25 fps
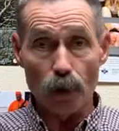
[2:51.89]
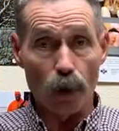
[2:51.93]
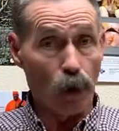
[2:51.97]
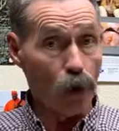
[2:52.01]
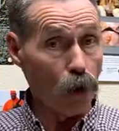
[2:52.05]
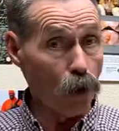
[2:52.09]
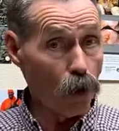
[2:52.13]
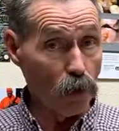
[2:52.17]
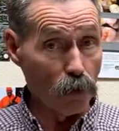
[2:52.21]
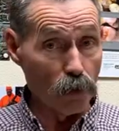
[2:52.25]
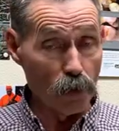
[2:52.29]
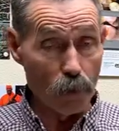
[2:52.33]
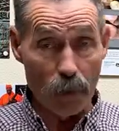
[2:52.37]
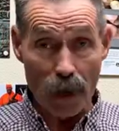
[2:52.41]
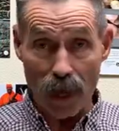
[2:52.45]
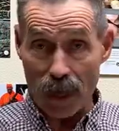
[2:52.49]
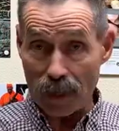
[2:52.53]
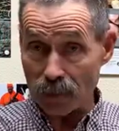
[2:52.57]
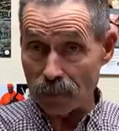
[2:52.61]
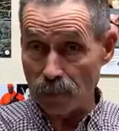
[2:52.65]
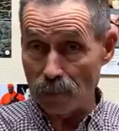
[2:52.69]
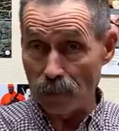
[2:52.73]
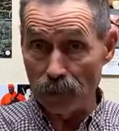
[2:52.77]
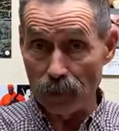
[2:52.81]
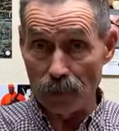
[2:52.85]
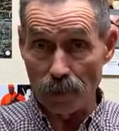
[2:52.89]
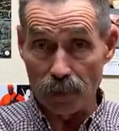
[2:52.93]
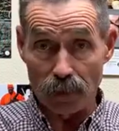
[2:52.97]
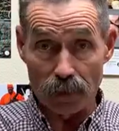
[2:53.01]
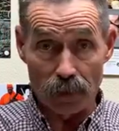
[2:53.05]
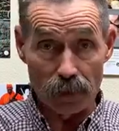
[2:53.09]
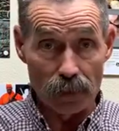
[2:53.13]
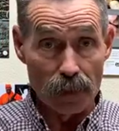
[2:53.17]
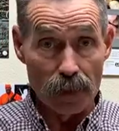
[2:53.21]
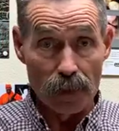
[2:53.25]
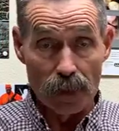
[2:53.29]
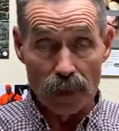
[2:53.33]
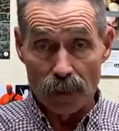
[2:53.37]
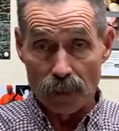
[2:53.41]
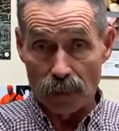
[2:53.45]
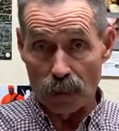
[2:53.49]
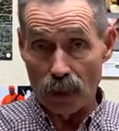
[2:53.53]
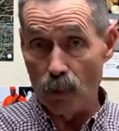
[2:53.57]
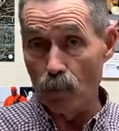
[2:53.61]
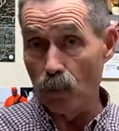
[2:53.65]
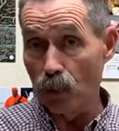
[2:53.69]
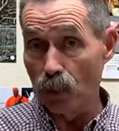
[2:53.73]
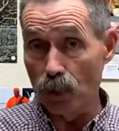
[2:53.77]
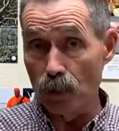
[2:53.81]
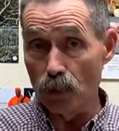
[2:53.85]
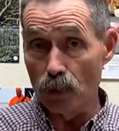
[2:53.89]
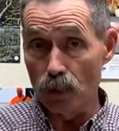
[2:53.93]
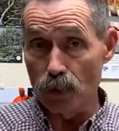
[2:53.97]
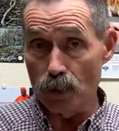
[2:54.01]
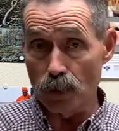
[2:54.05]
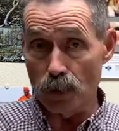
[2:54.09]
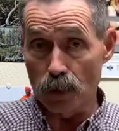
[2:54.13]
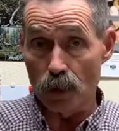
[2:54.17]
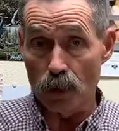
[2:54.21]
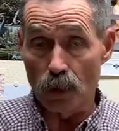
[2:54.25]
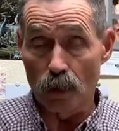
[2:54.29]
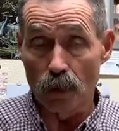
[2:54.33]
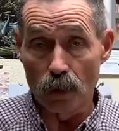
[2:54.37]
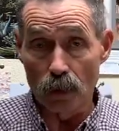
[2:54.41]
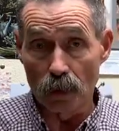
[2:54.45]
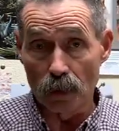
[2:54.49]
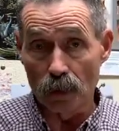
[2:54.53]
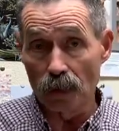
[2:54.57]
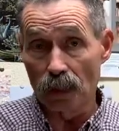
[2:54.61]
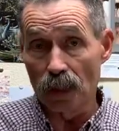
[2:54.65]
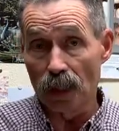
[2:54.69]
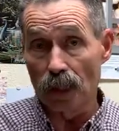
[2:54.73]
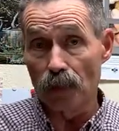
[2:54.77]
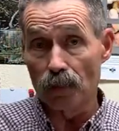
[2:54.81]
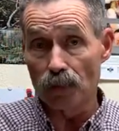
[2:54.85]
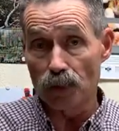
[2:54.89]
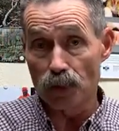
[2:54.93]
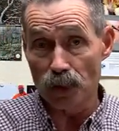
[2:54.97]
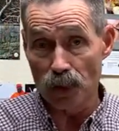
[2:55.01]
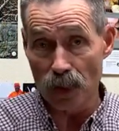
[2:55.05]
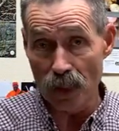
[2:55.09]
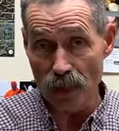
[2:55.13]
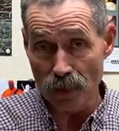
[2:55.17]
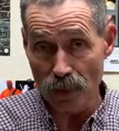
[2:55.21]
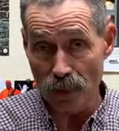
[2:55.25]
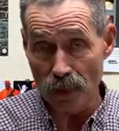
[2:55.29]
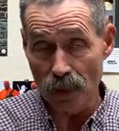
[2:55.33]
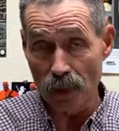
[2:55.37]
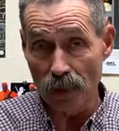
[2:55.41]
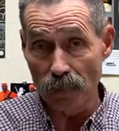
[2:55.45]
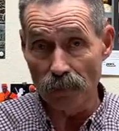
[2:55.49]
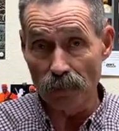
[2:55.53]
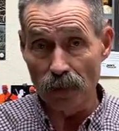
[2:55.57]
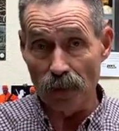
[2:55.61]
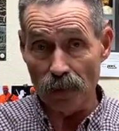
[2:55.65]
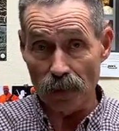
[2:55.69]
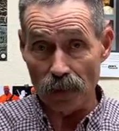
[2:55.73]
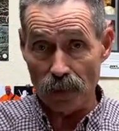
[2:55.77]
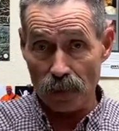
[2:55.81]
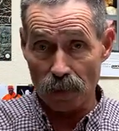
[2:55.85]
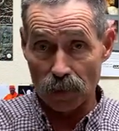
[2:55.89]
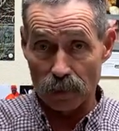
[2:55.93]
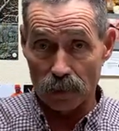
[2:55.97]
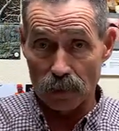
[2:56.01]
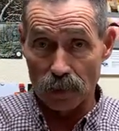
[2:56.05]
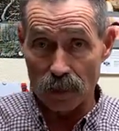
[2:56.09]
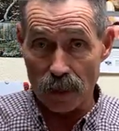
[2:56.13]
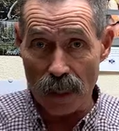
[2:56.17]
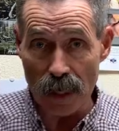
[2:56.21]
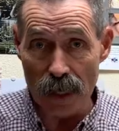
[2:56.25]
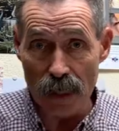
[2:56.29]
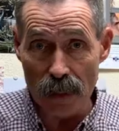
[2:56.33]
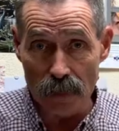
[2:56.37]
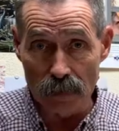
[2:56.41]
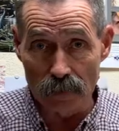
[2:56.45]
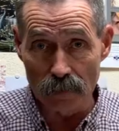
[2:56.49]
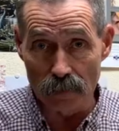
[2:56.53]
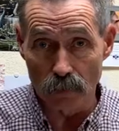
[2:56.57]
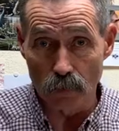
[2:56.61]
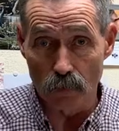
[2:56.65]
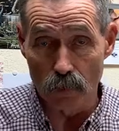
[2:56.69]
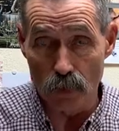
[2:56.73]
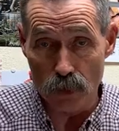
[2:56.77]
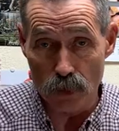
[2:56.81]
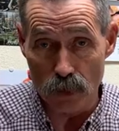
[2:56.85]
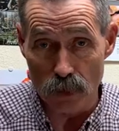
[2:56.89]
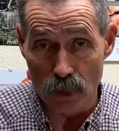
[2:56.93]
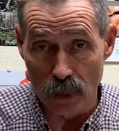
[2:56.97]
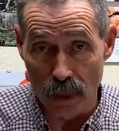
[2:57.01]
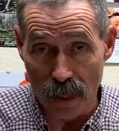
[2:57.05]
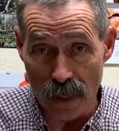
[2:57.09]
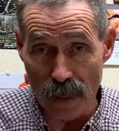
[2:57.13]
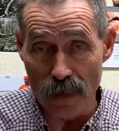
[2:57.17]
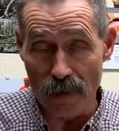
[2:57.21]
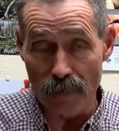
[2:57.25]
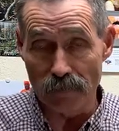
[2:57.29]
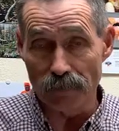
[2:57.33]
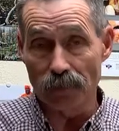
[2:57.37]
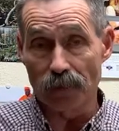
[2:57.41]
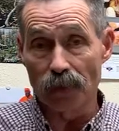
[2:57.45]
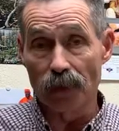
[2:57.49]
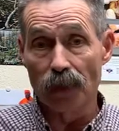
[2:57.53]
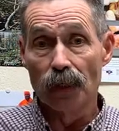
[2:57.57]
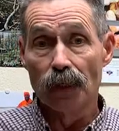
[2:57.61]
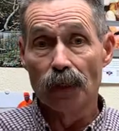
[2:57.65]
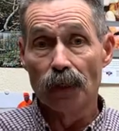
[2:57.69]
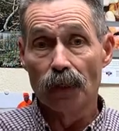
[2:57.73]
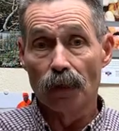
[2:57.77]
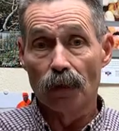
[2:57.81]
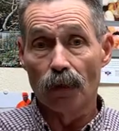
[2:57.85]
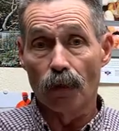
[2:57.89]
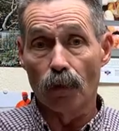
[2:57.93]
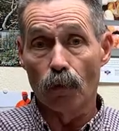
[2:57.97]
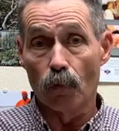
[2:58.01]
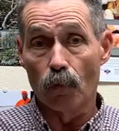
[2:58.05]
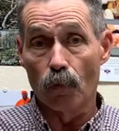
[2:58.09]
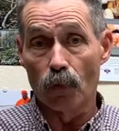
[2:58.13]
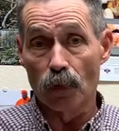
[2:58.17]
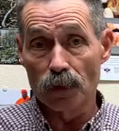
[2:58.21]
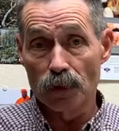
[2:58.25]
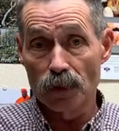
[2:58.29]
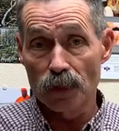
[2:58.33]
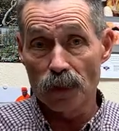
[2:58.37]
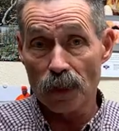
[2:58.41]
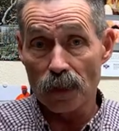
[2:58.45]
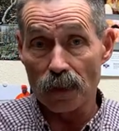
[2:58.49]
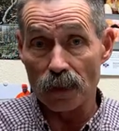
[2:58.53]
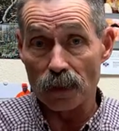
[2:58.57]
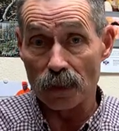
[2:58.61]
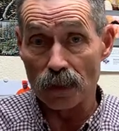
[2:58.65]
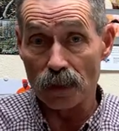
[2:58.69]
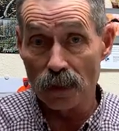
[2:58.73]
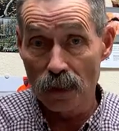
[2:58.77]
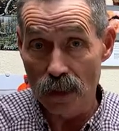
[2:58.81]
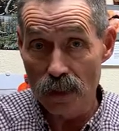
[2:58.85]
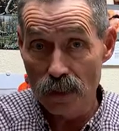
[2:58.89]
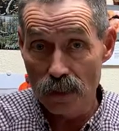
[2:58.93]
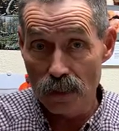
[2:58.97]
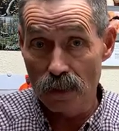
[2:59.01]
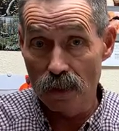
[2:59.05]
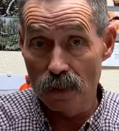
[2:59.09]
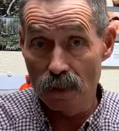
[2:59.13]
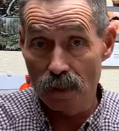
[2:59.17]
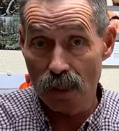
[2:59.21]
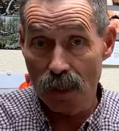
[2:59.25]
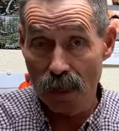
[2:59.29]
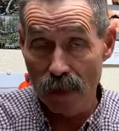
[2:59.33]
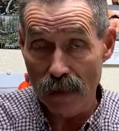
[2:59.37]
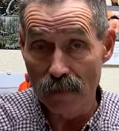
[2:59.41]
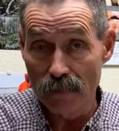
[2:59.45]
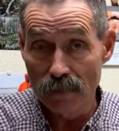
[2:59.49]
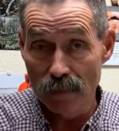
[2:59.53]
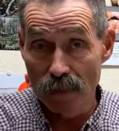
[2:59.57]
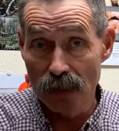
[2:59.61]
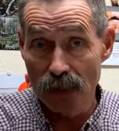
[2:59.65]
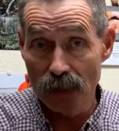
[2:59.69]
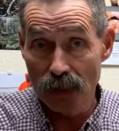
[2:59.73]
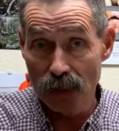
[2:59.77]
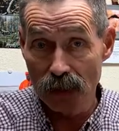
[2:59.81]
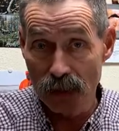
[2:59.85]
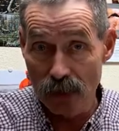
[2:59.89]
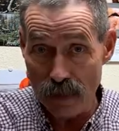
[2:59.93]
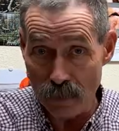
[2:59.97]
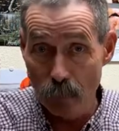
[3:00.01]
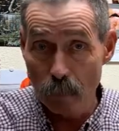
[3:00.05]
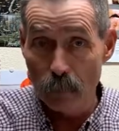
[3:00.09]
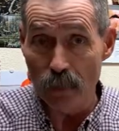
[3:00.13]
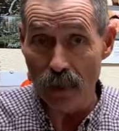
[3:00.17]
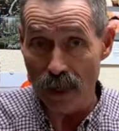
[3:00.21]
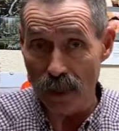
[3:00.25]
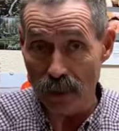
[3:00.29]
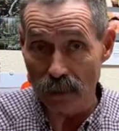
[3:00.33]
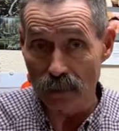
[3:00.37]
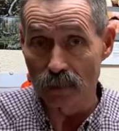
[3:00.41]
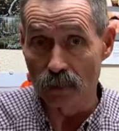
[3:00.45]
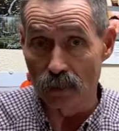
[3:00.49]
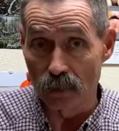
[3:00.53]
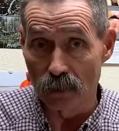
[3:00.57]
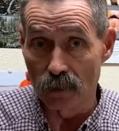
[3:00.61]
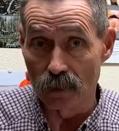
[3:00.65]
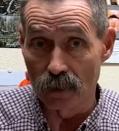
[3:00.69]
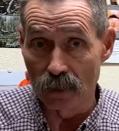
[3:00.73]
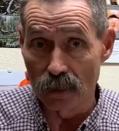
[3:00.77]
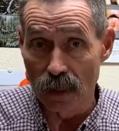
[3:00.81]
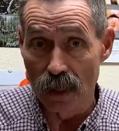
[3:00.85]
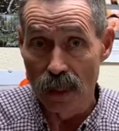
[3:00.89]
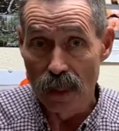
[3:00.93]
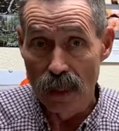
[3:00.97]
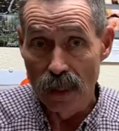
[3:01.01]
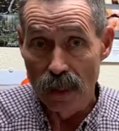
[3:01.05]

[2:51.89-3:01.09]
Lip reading: all the bacteria that we use it on that are sensitive get killed out, and what's left are ones it doesn't have any impact on.